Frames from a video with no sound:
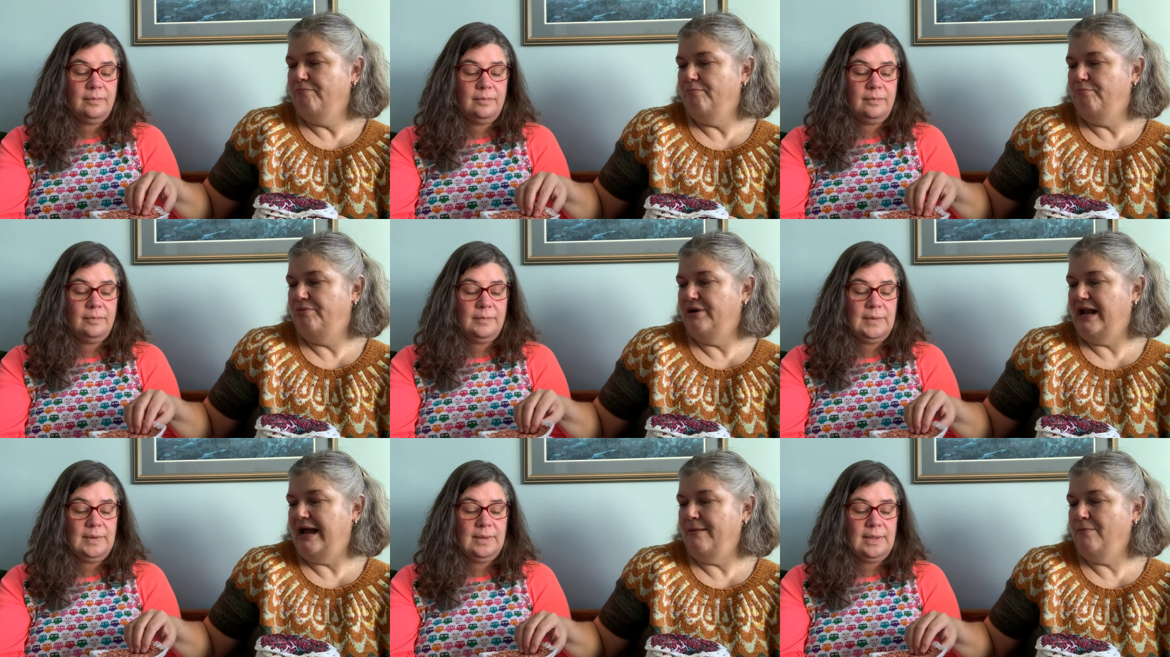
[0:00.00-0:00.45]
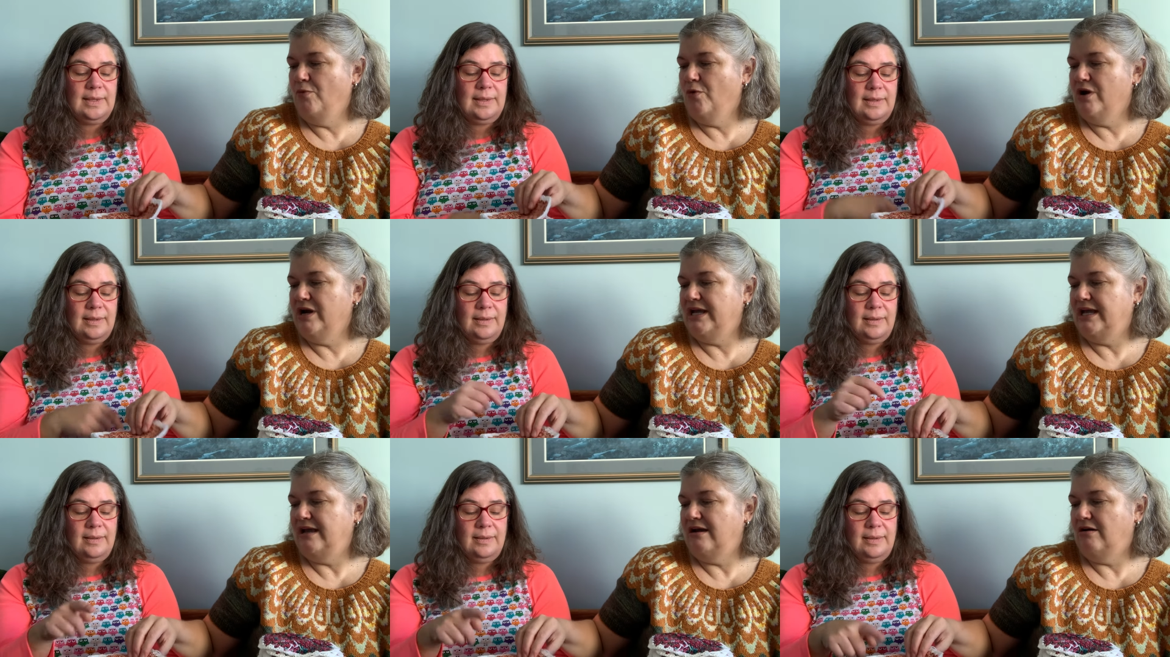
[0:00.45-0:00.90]
Speaker 1: But I'm
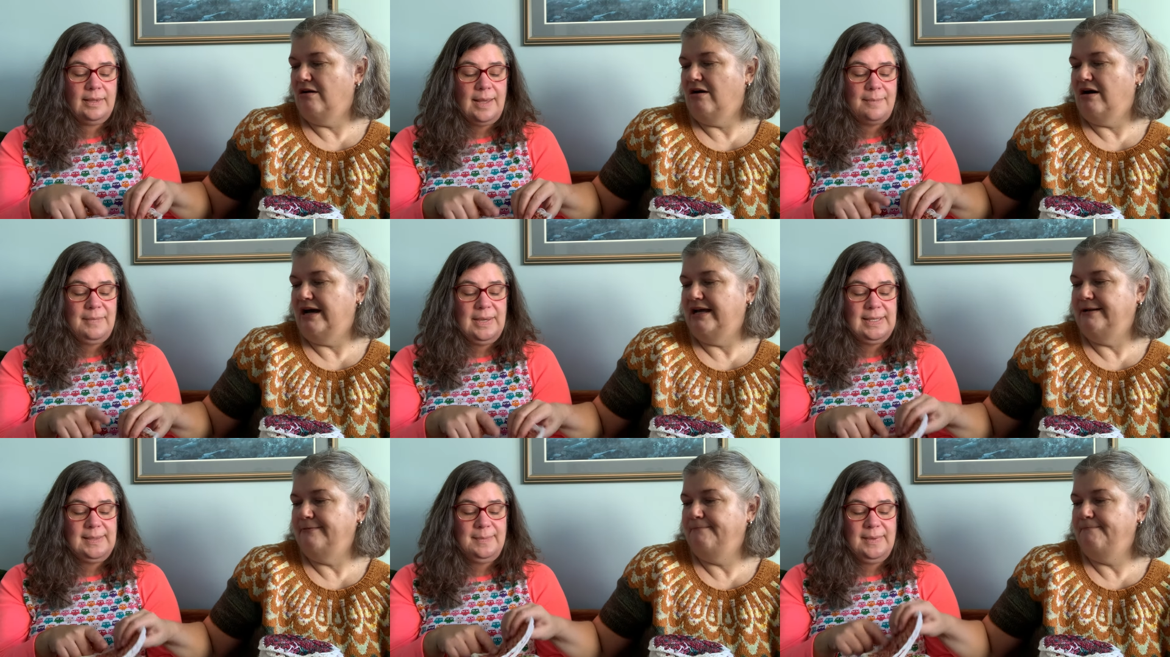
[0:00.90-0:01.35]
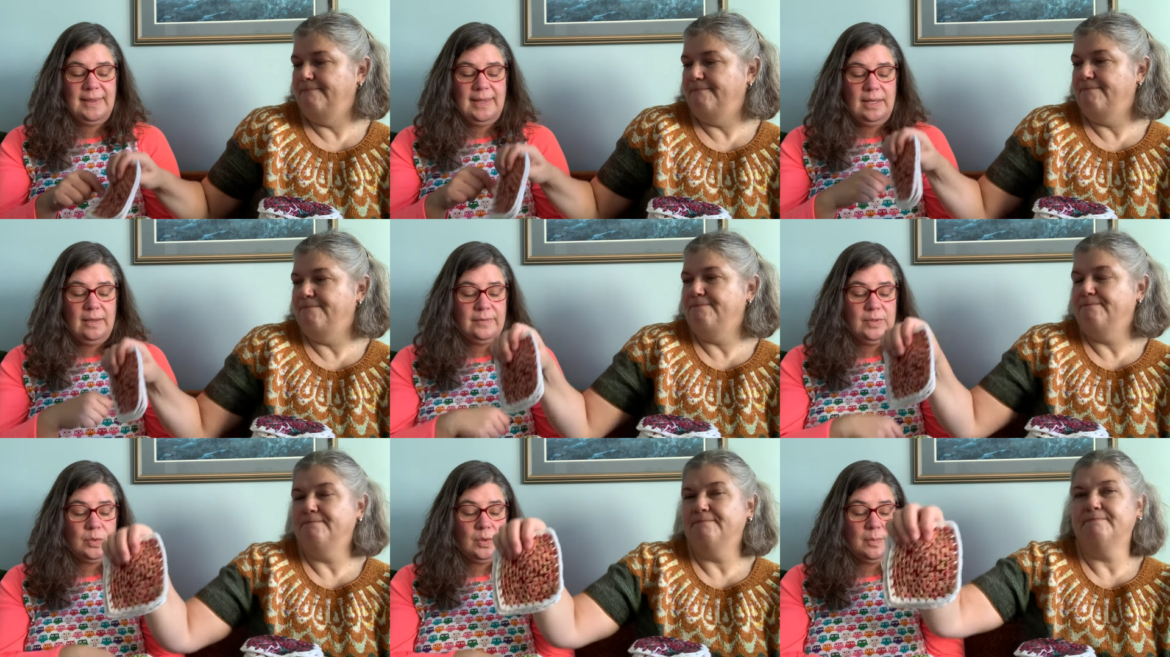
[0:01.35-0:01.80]
working that on. That makes me think
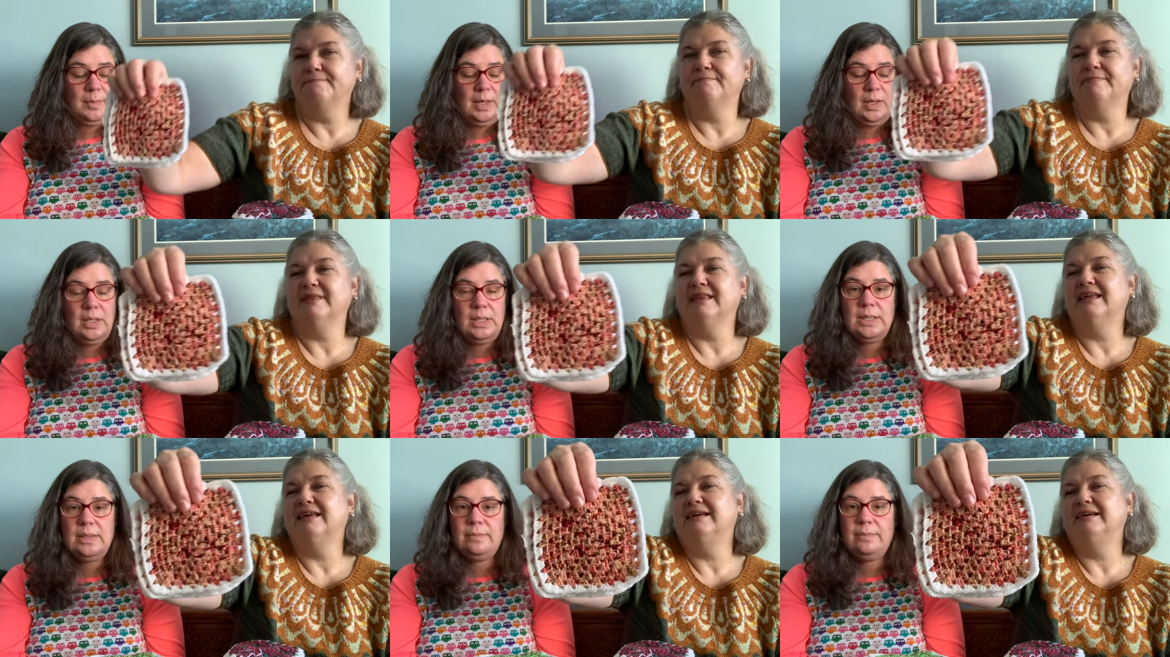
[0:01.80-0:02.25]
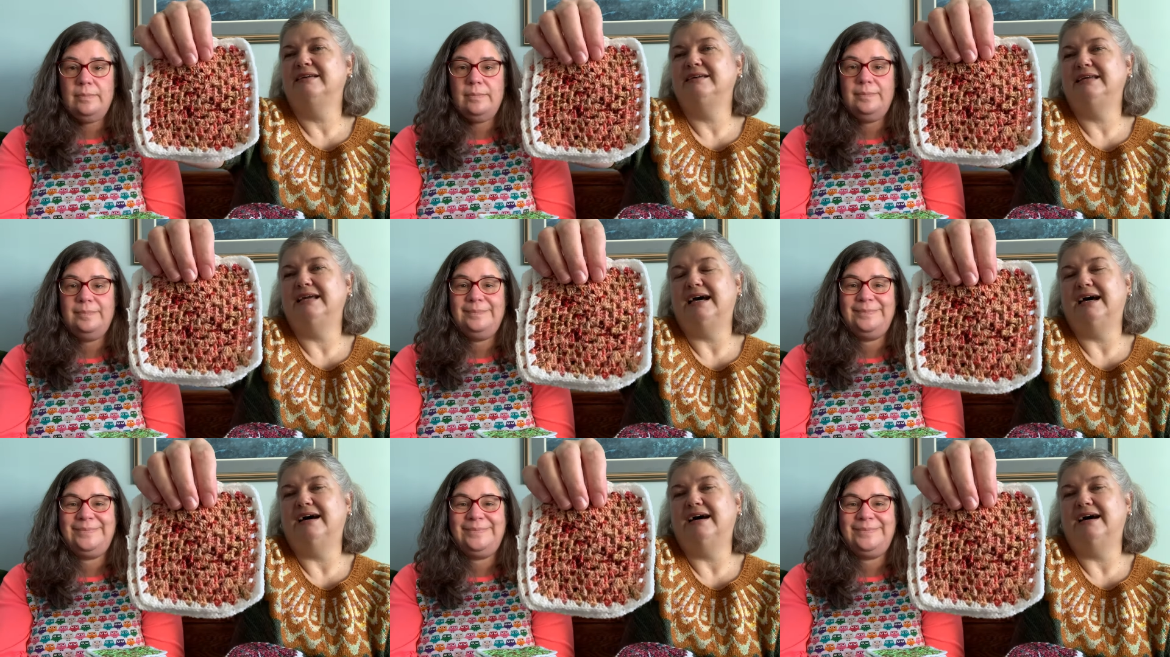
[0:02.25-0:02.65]
of strawberries. Yeah,